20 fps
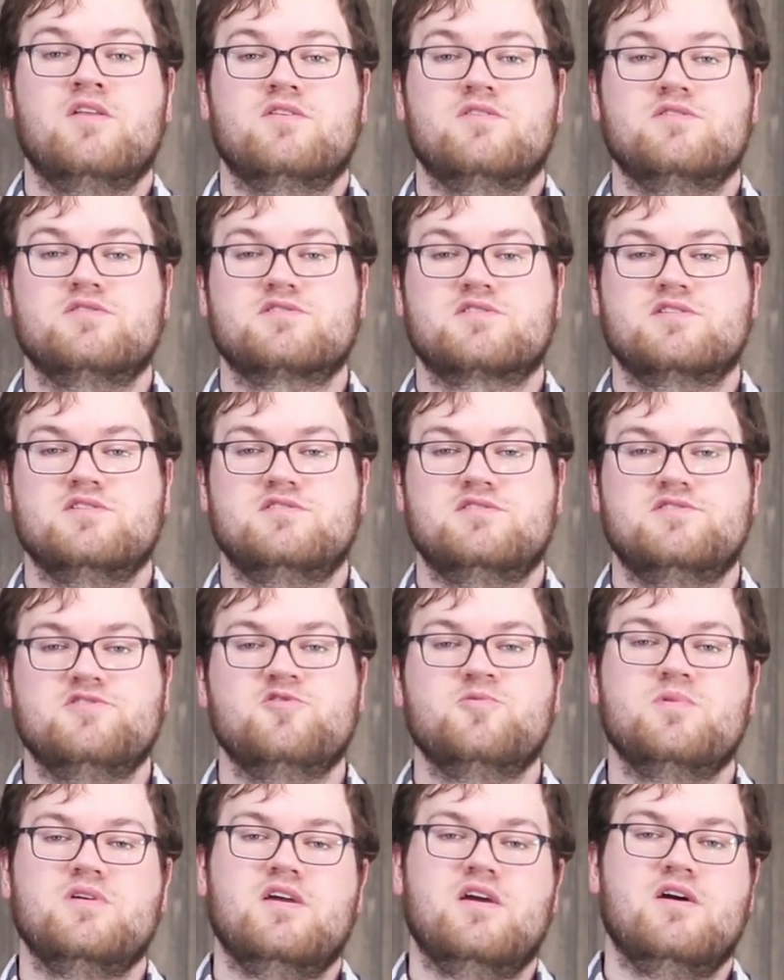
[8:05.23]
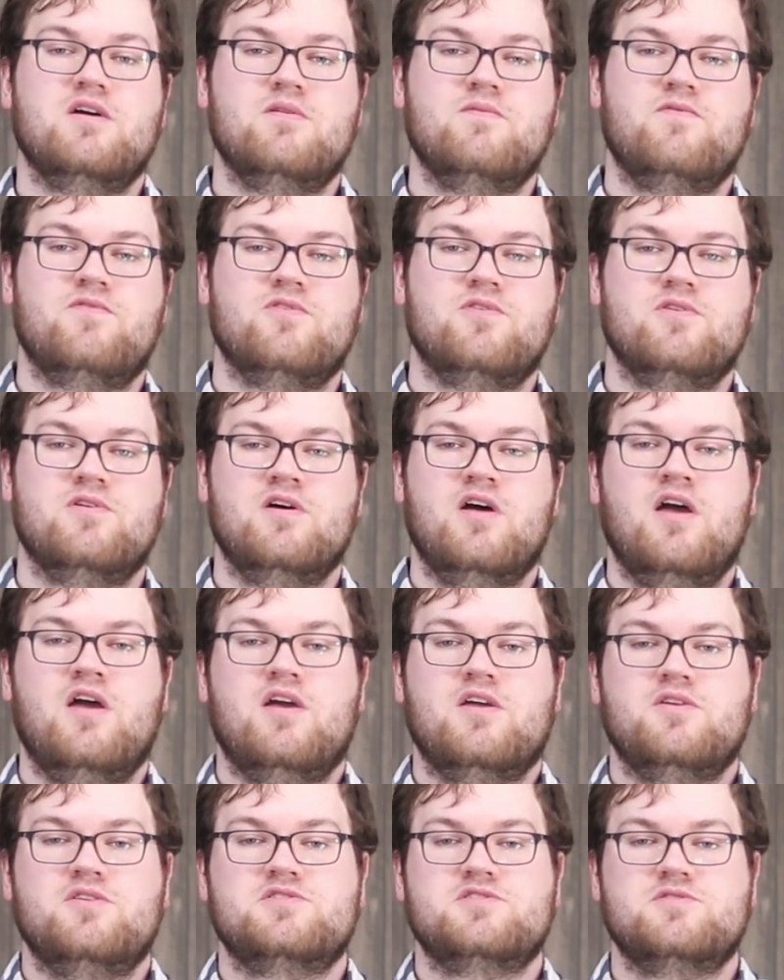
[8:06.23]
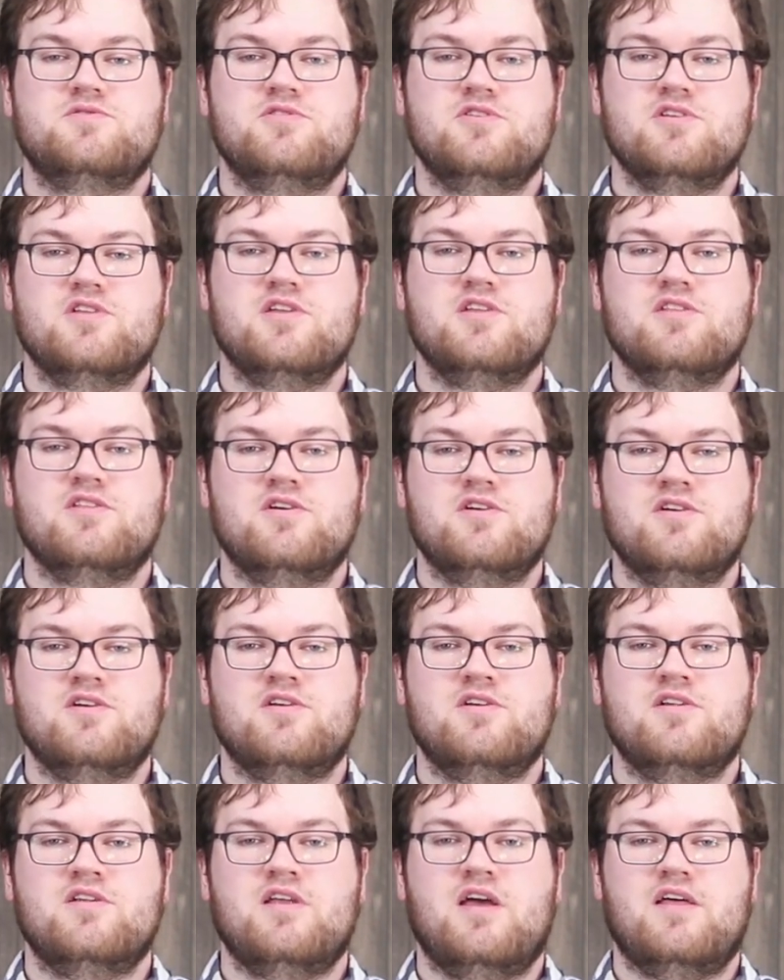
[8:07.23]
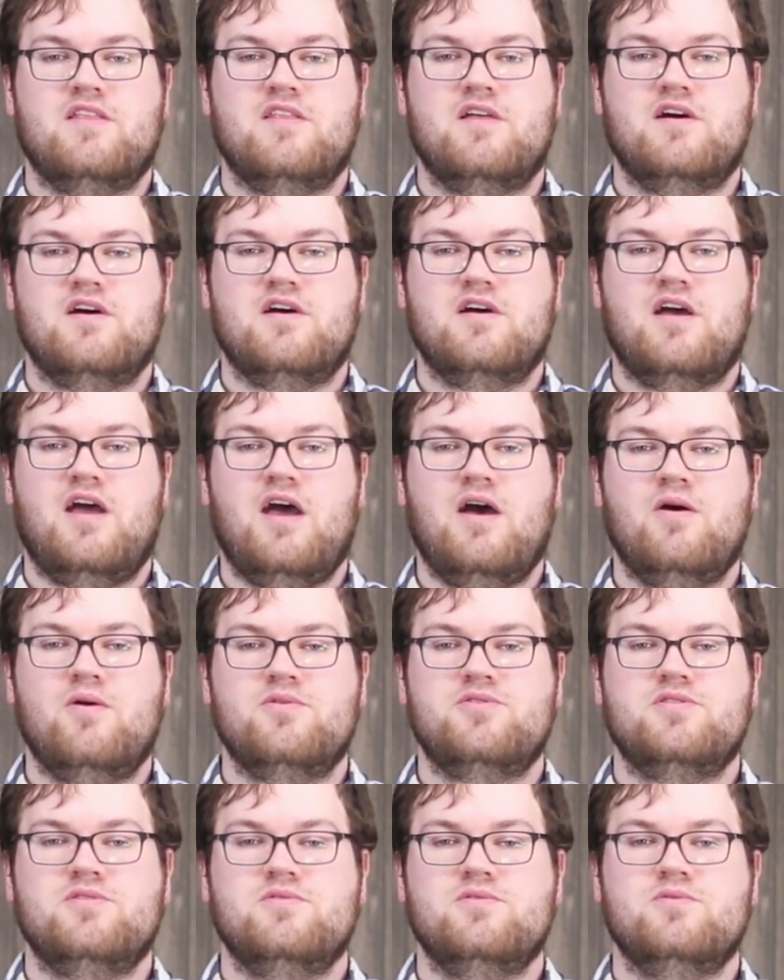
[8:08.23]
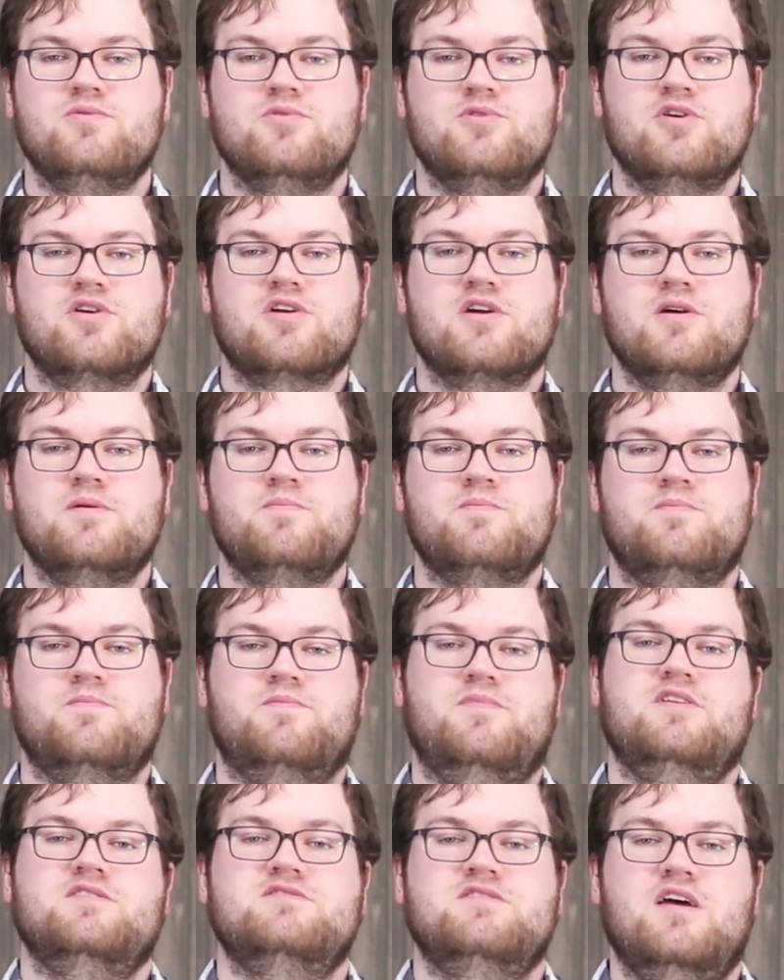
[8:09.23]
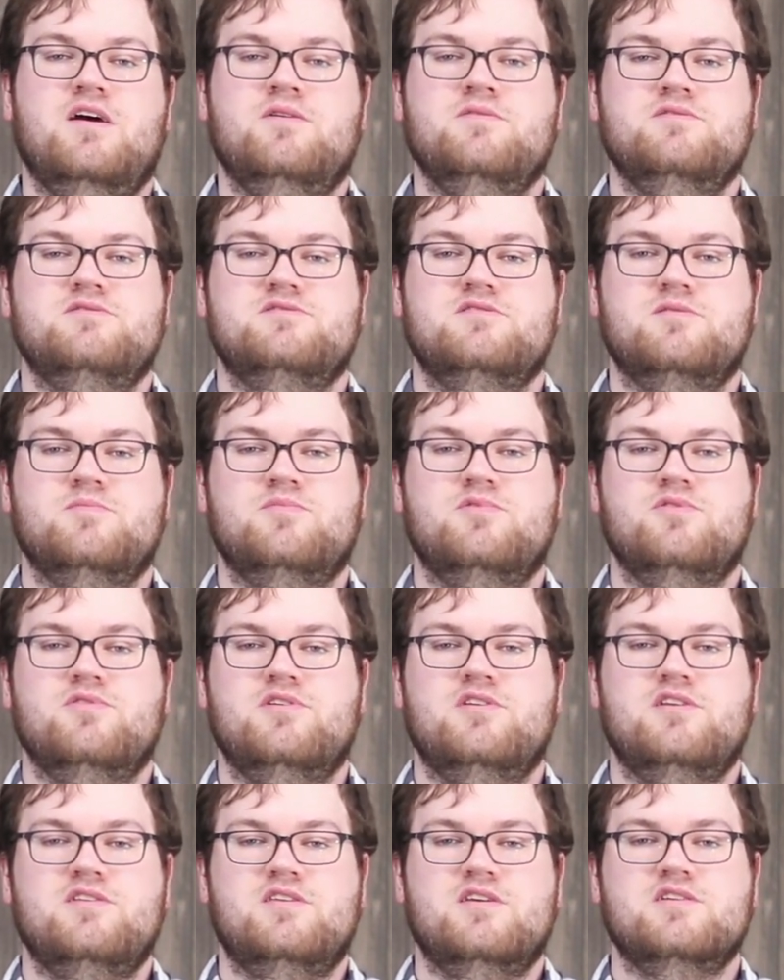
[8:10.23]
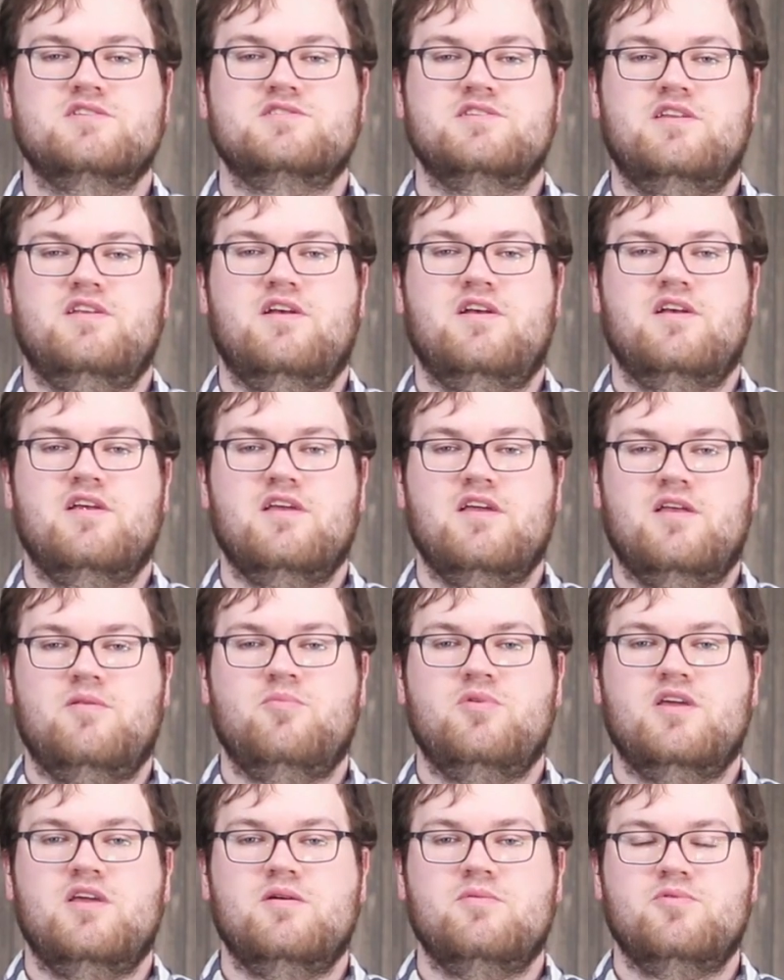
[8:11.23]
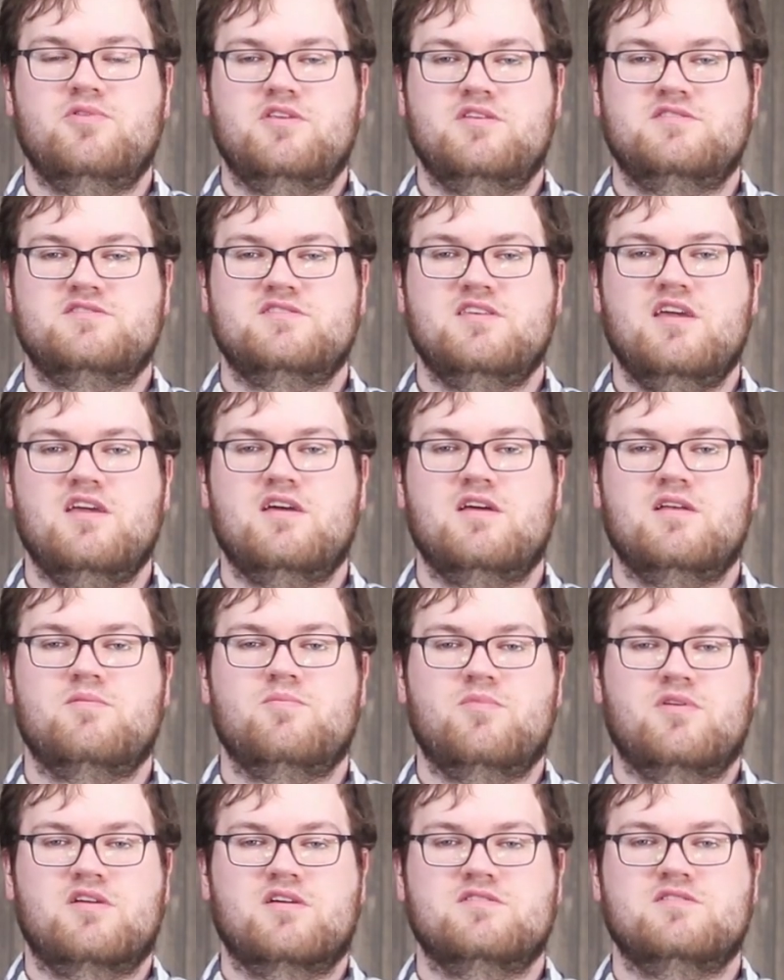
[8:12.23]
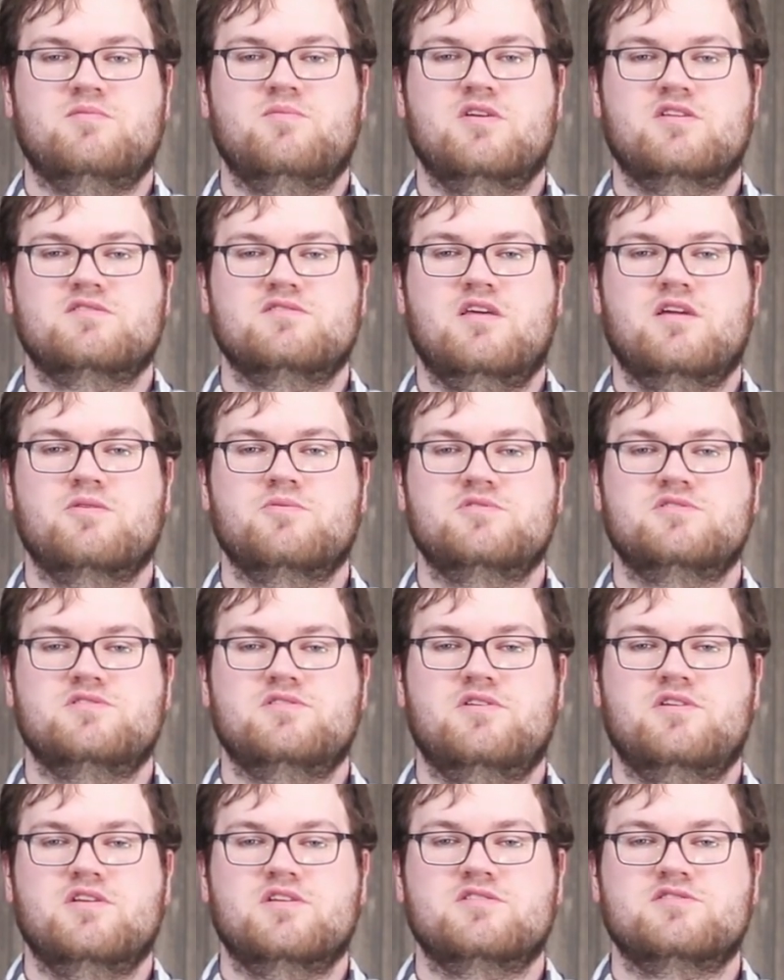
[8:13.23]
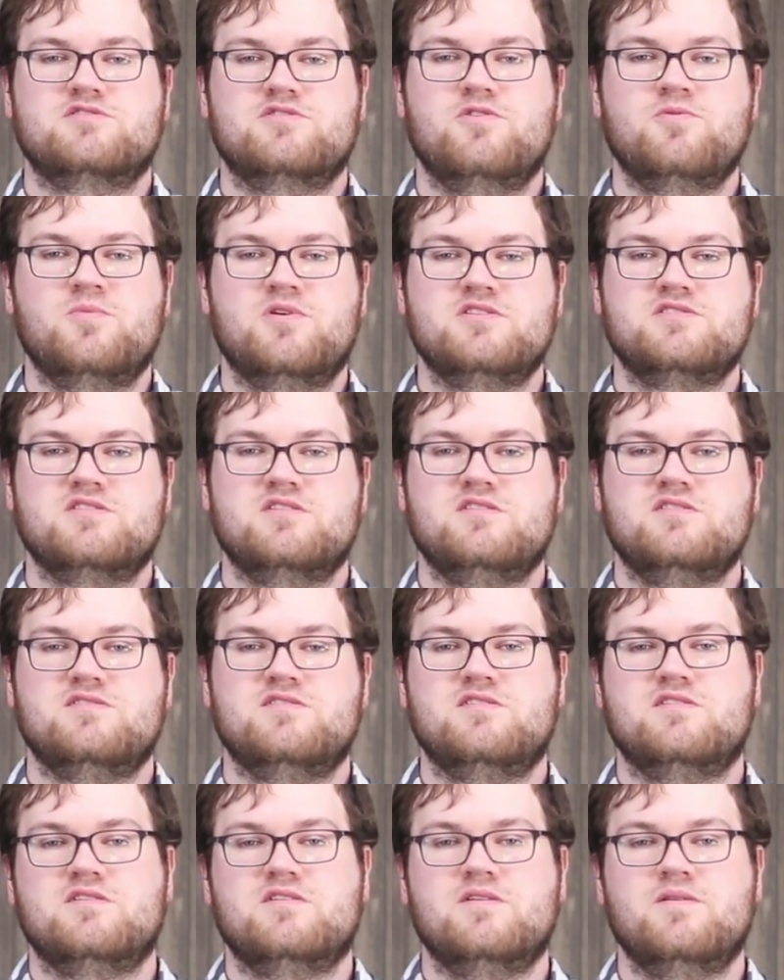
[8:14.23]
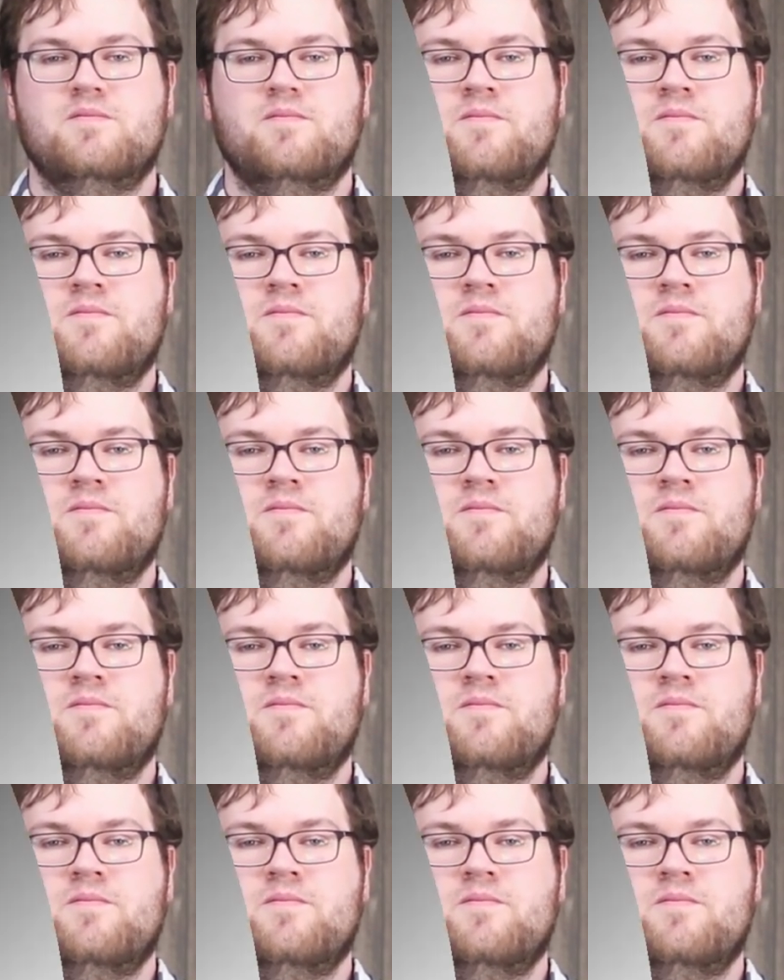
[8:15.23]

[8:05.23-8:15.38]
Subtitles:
Those can still be helpful. You should really learn how to look up a sound symbol in a dictionary and be able to say it because it makes language learning so much easier.